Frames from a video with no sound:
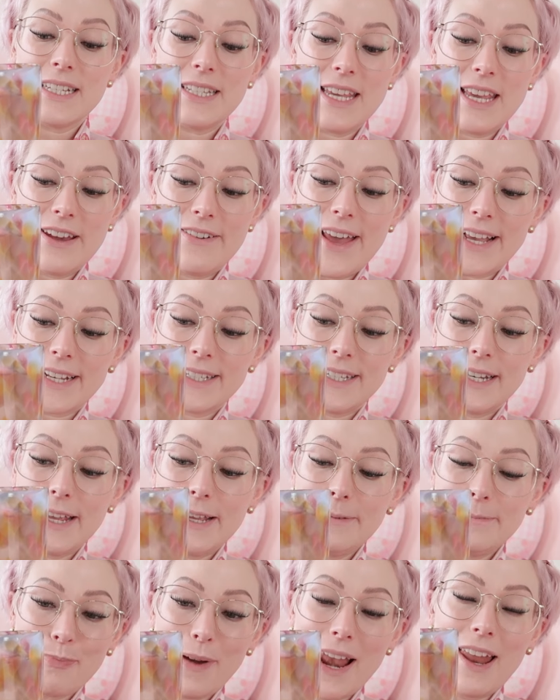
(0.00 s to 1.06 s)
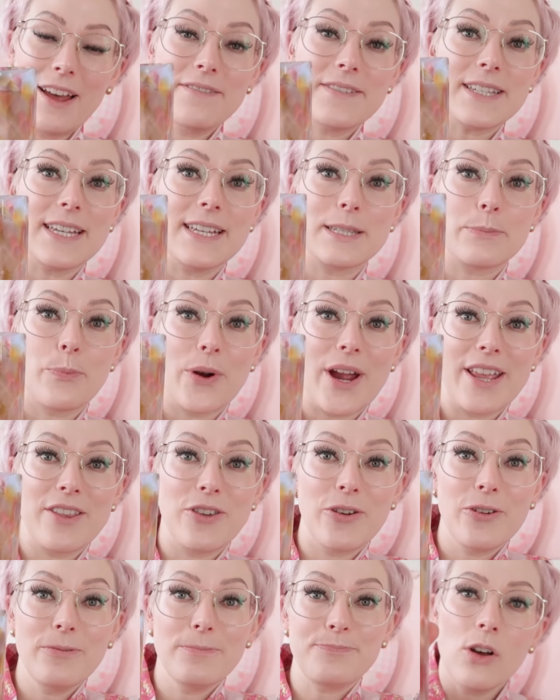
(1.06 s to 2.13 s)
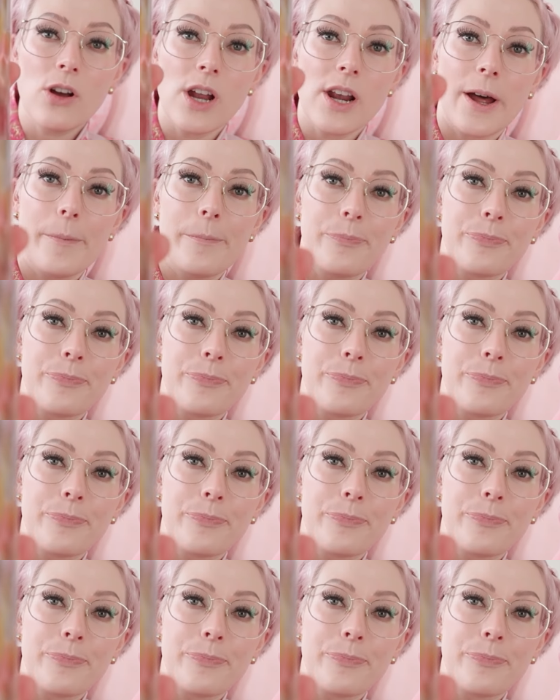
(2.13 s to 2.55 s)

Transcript: This here, actually, my luffs is brand new. Look at it,